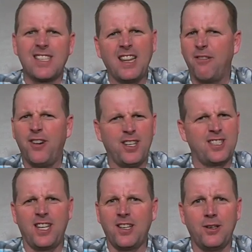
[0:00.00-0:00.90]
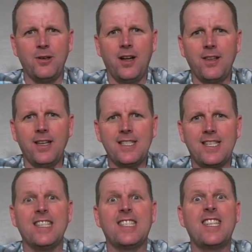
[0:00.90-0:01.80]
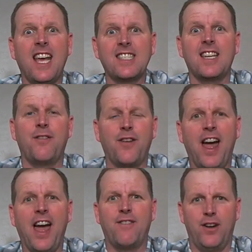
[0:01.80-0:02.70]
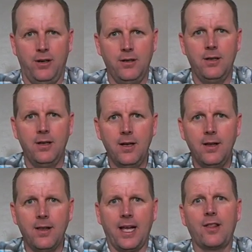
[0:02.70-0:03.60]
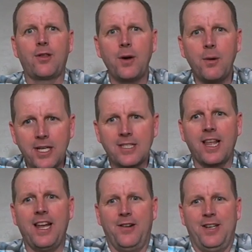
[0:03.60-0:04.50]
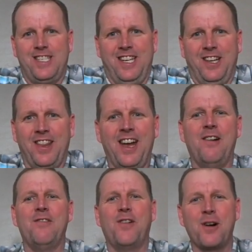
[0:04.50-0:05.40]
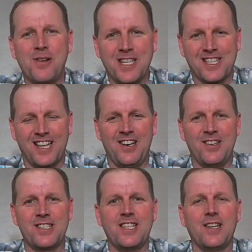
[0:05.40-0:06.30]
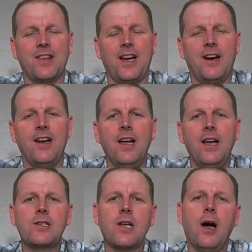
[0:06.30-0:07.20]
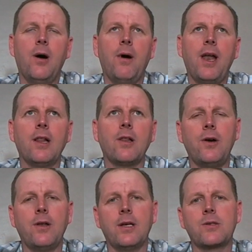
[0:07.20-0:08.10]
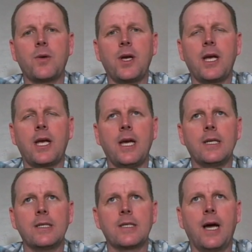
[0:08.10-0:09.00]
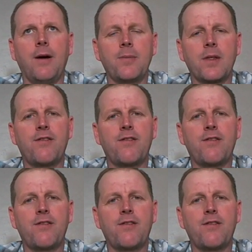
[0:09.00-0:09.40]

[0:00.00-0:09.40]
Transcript: but it's not the funnest thing to do on the list. It stays there forever. Like 3 weeks later, it's still there. And 4 weeks later, it's still there. So what I learned this week is,